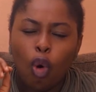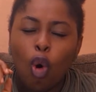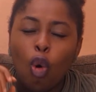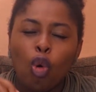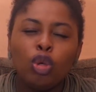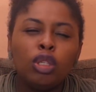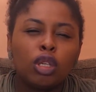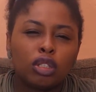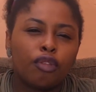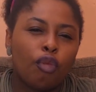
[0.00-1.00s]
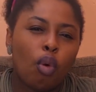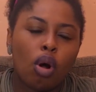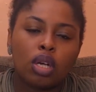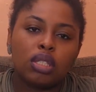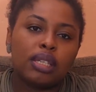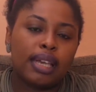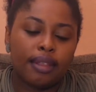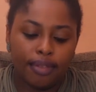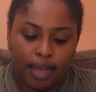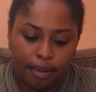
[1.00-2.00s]
whole lot of work to
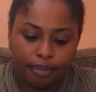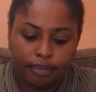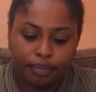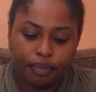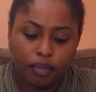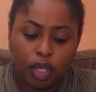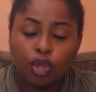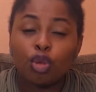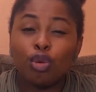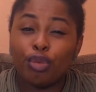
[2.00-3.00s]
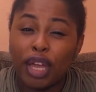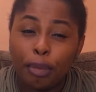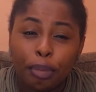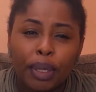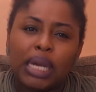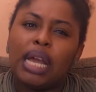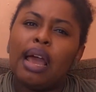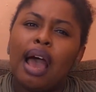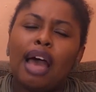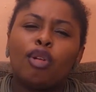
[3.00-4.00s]
get there. So rape
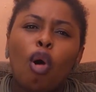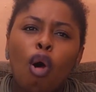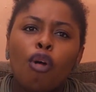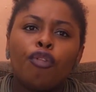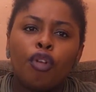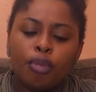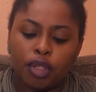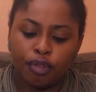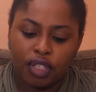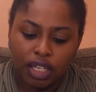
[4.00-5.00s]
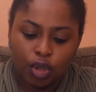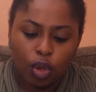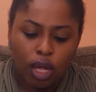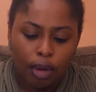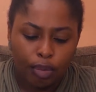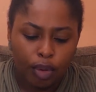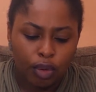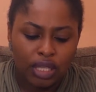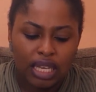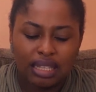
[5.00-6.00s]
and all forms of sexual
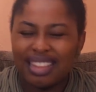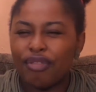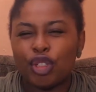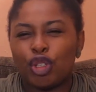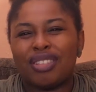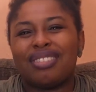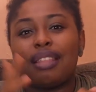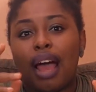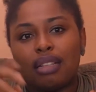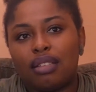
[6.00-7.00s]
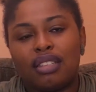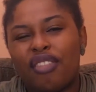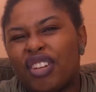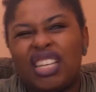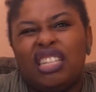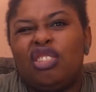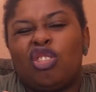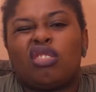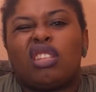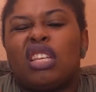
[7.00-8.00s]
abuse is never just that.
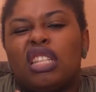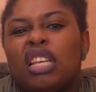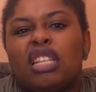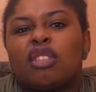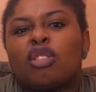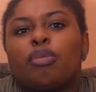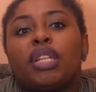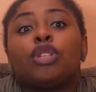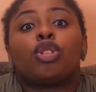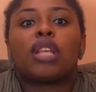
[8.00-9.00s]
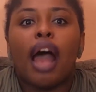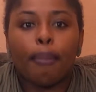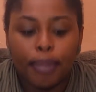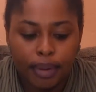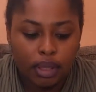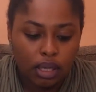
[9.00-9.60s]
It's not something that just happened.